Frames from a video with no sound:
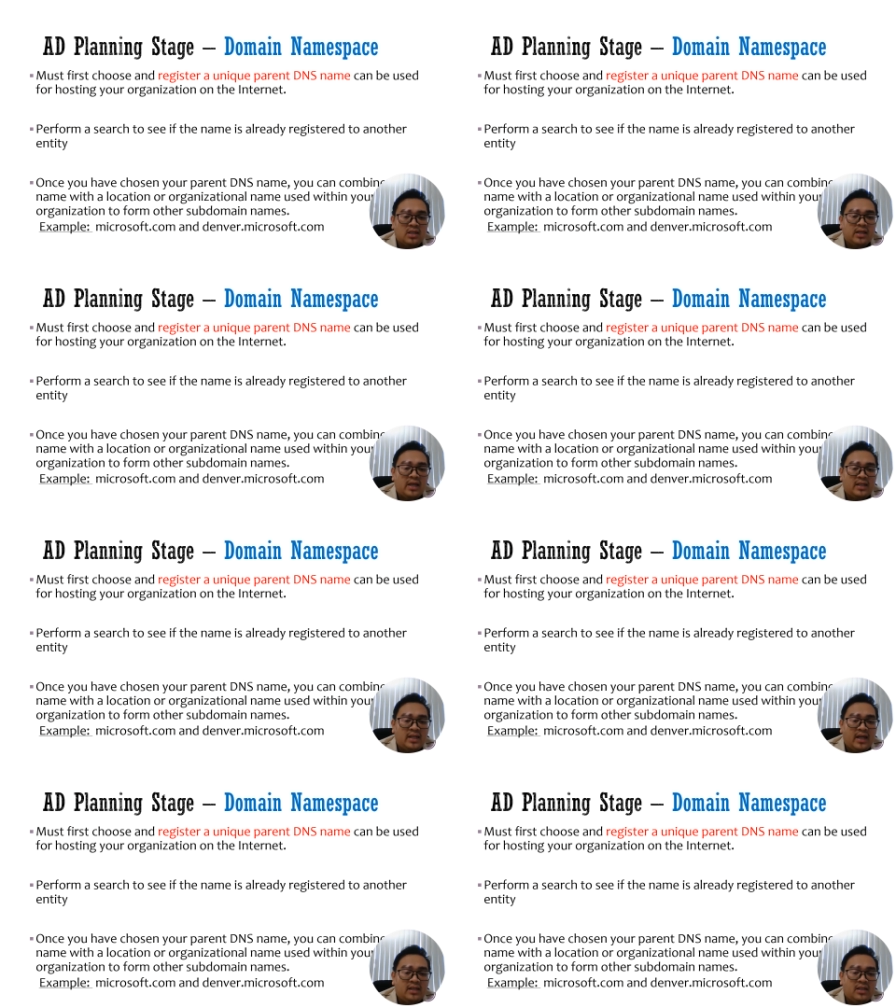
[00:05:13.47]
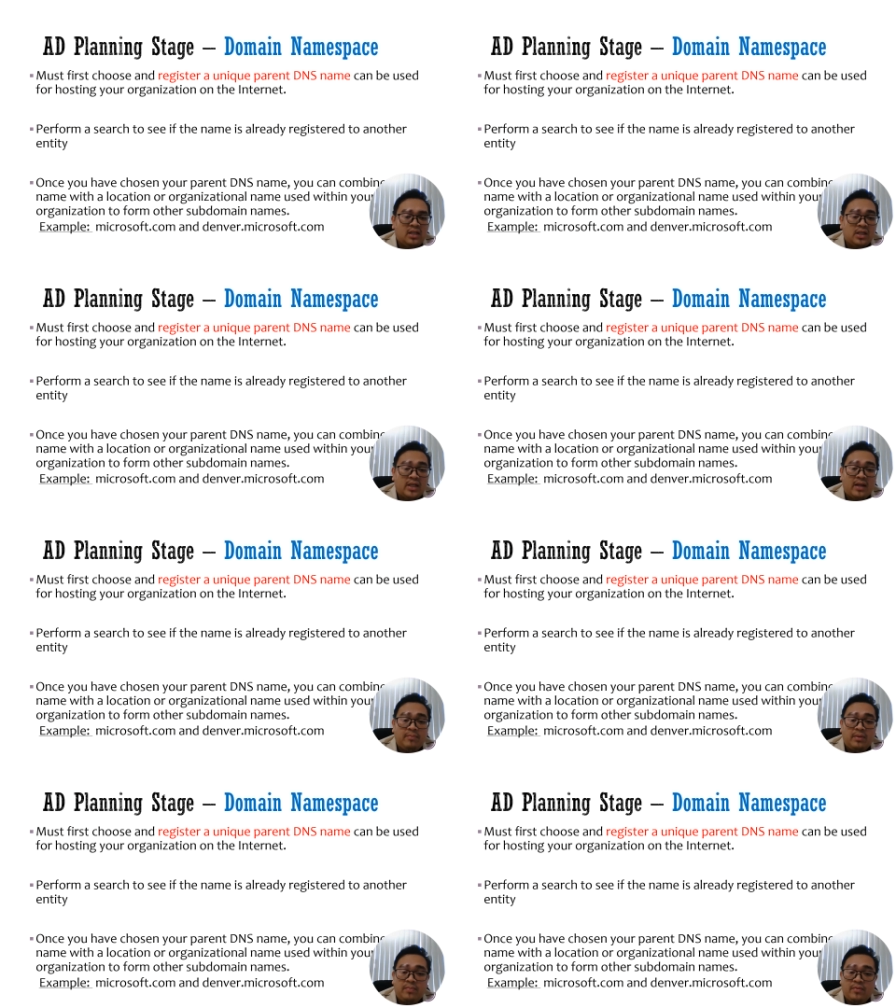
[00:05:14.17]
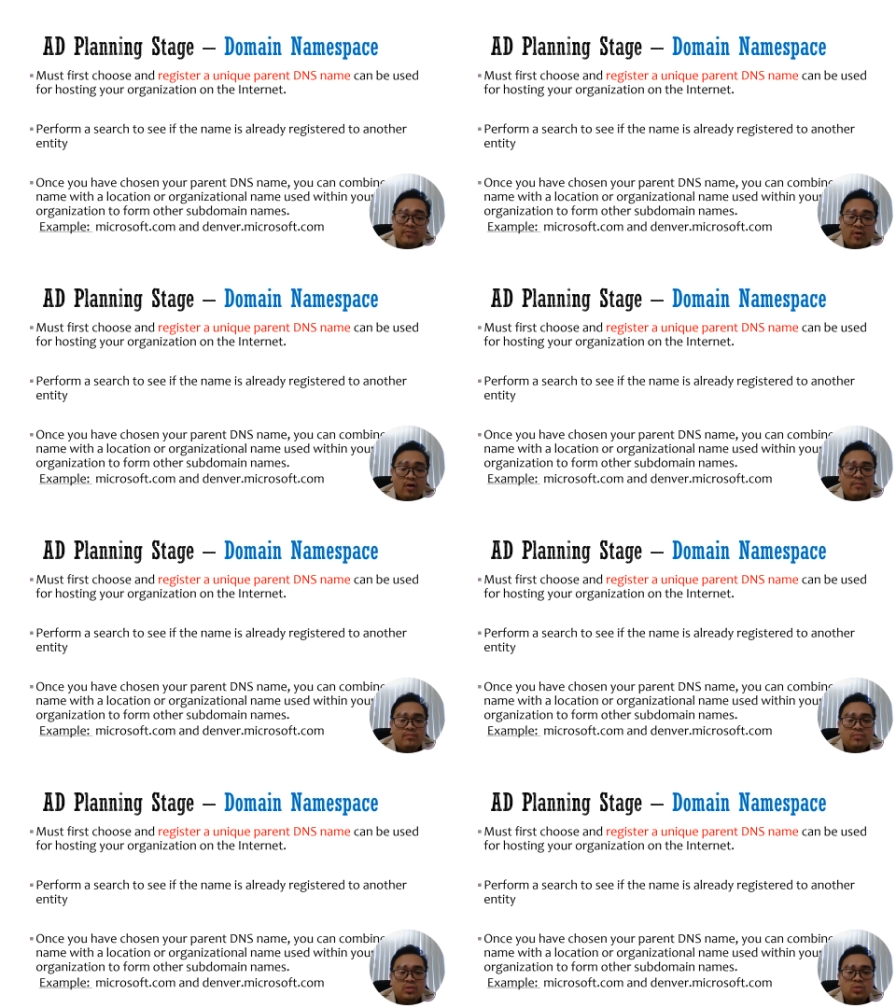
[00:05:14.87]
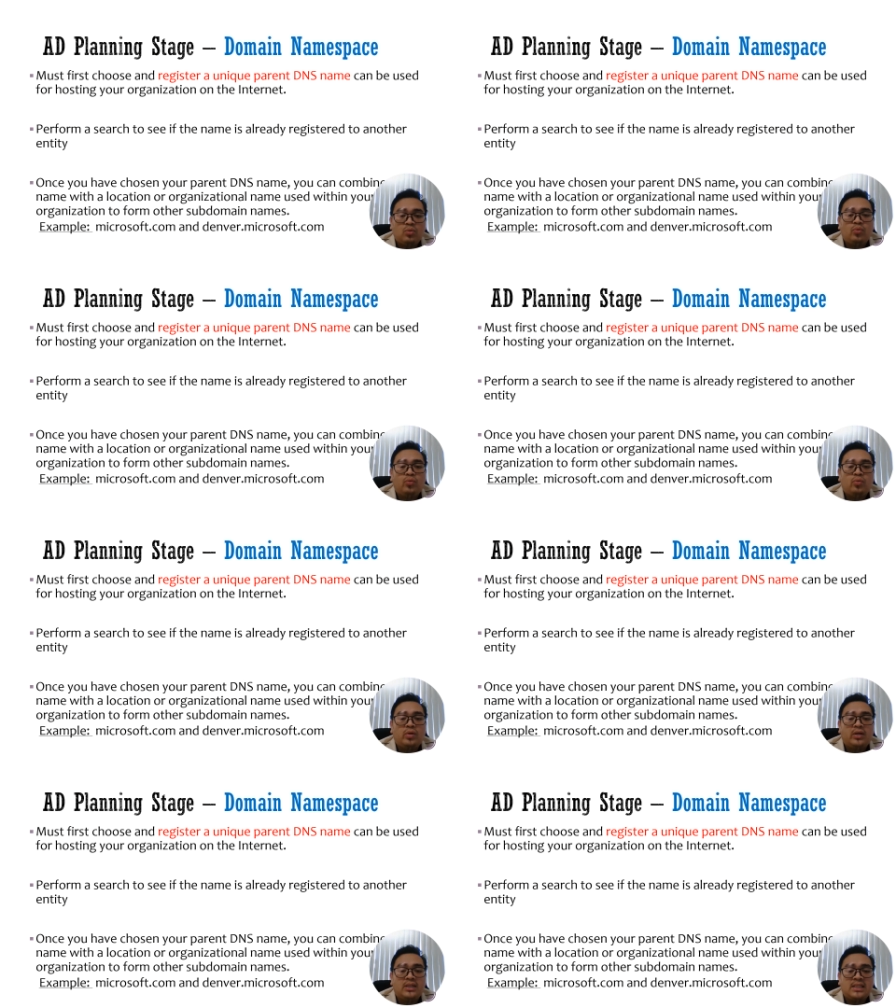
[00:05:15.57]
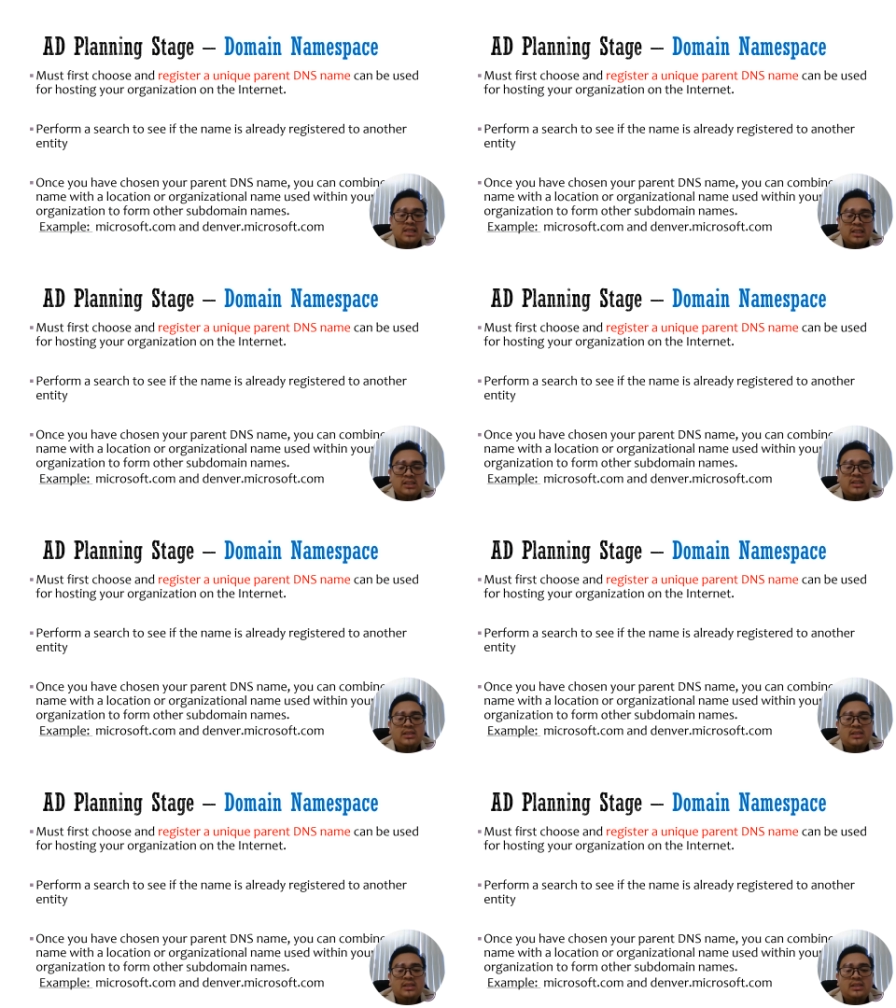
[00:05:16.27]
And then it can be performed to a search